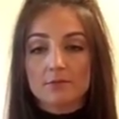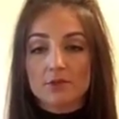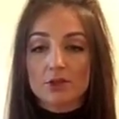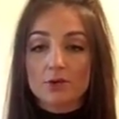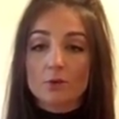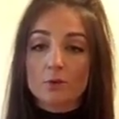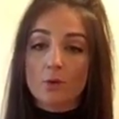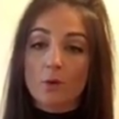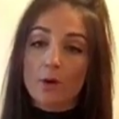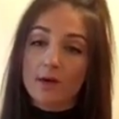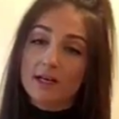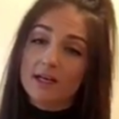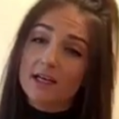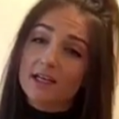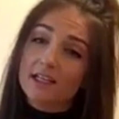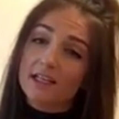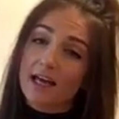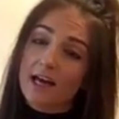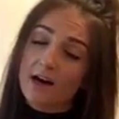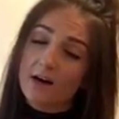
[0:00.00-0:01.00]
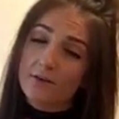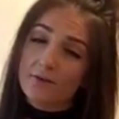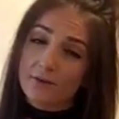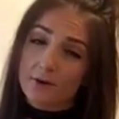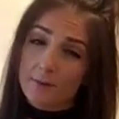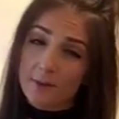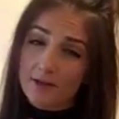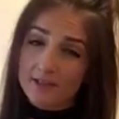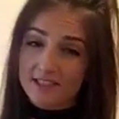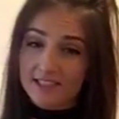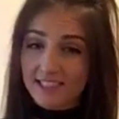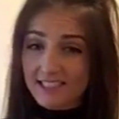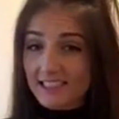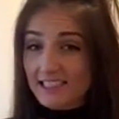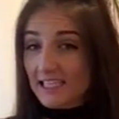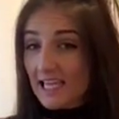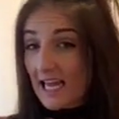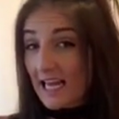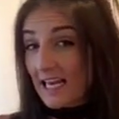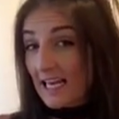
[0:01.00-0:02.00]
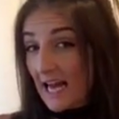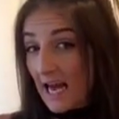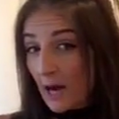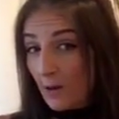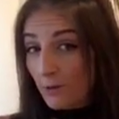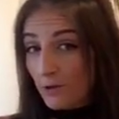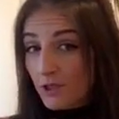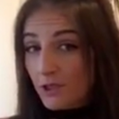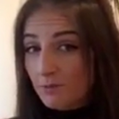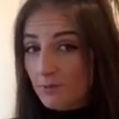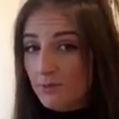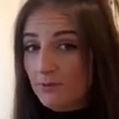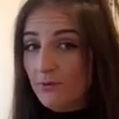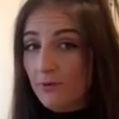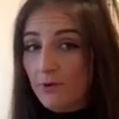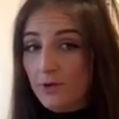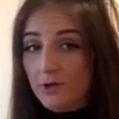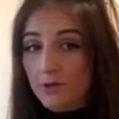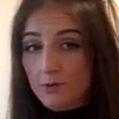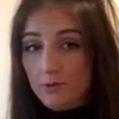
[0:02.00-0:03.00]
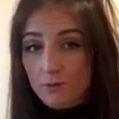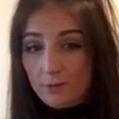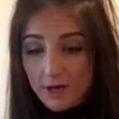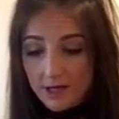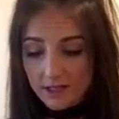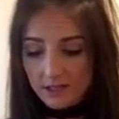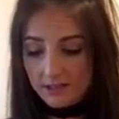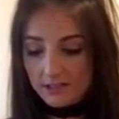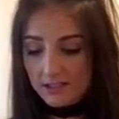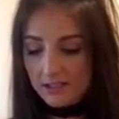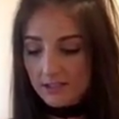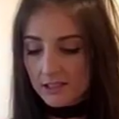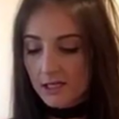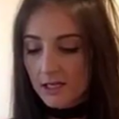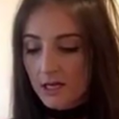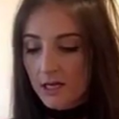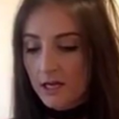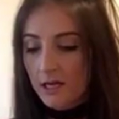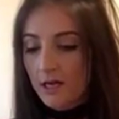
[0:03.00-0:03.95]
You want to allow for about 6 to 8 hours before you rinse